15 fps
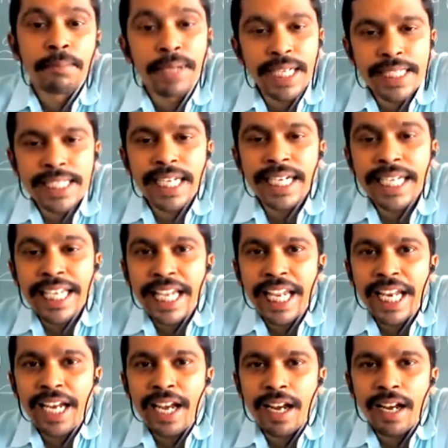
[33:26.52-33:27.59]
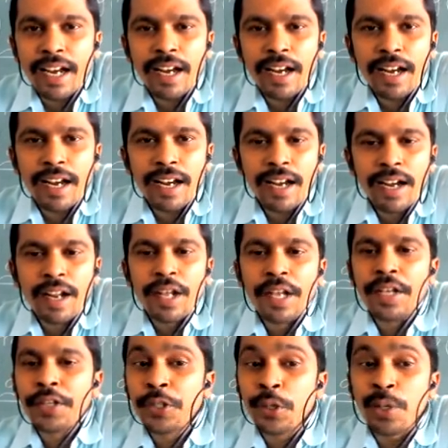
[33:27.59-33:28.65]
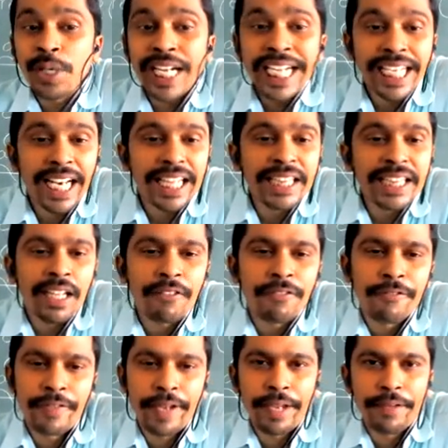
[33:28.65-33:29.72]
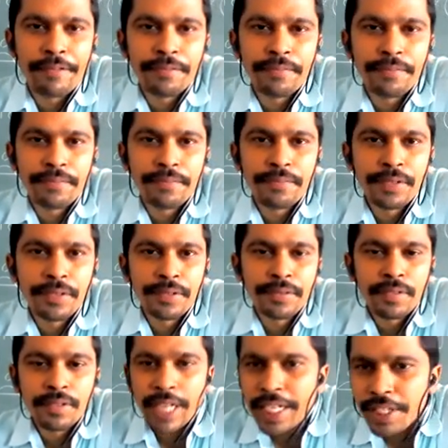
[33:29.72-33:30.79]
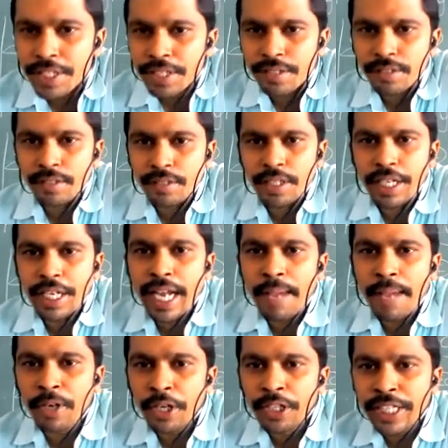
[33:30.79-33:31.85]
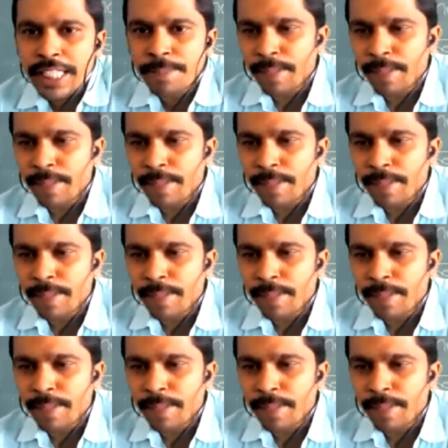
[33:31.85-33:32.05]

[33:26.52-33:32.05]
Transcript: present in unit length of wave. Right? Here I'm going to